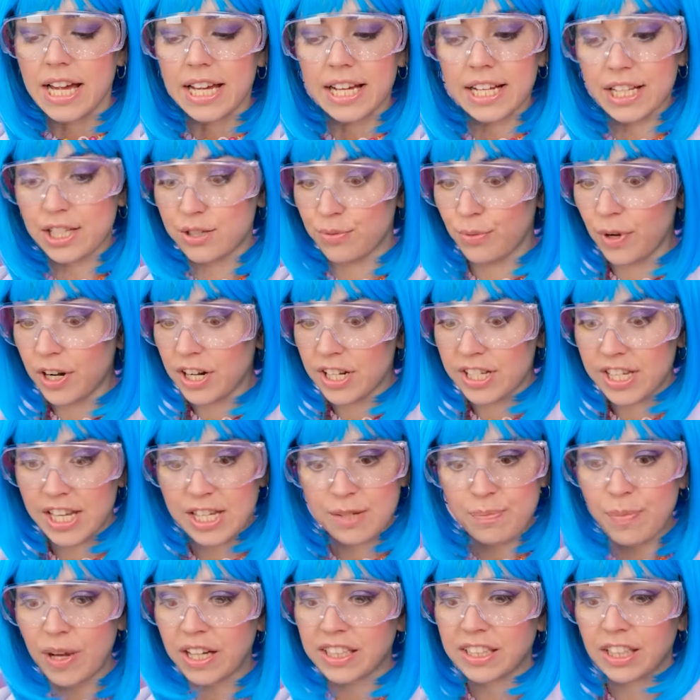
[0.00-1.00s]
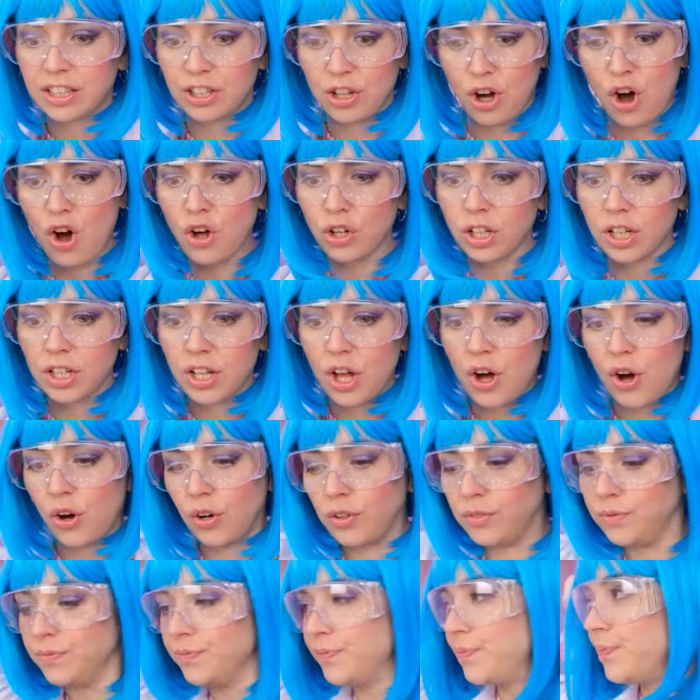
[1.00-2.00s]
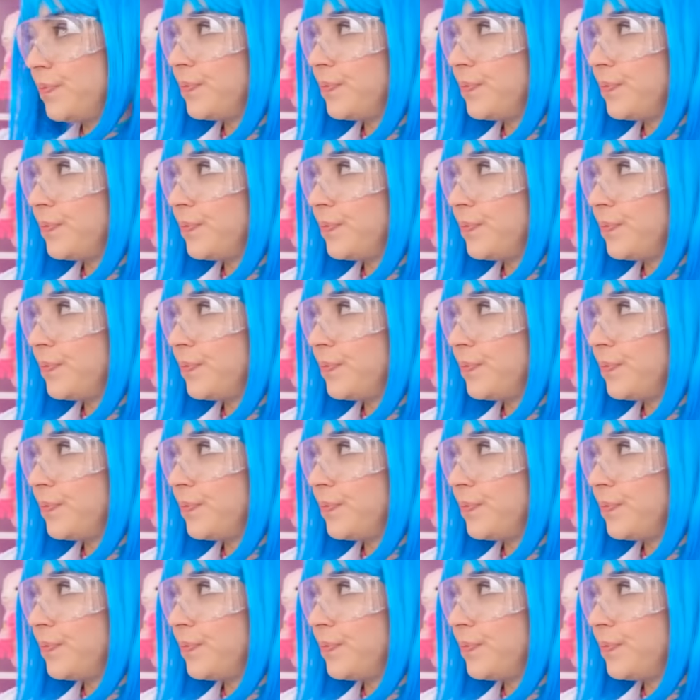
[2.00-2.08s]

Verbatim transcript: It's what I suspected all along.